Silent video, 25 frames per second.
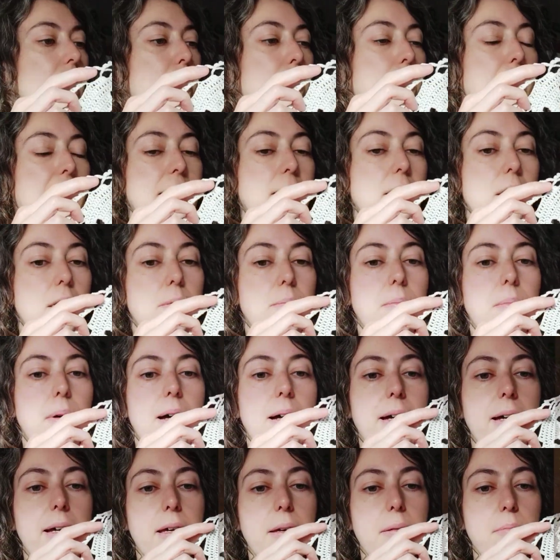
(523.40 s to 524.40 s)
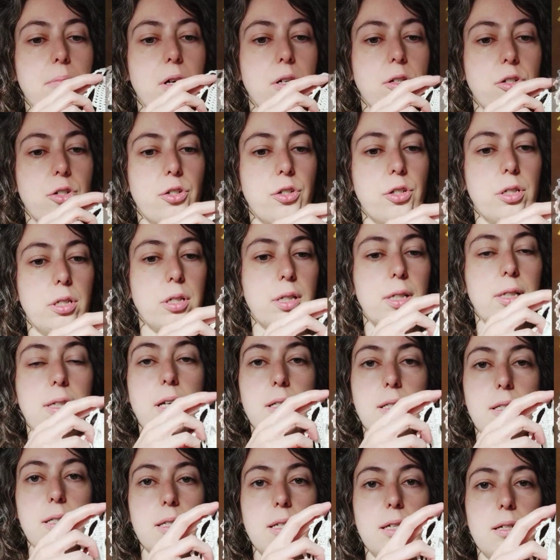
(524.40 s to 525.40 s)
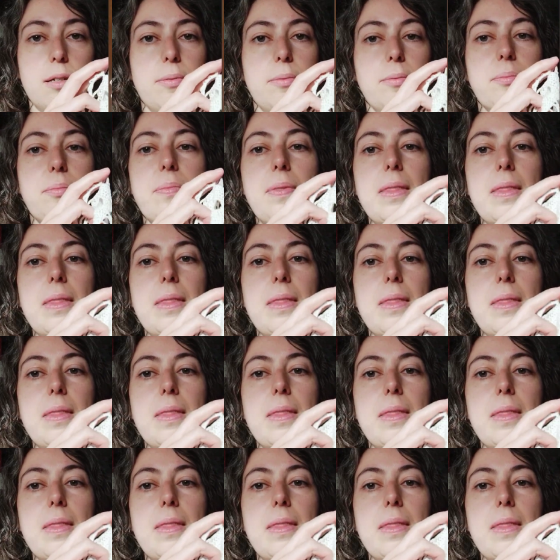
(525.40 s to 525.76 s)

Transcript: A pattern by Marcia Glasner.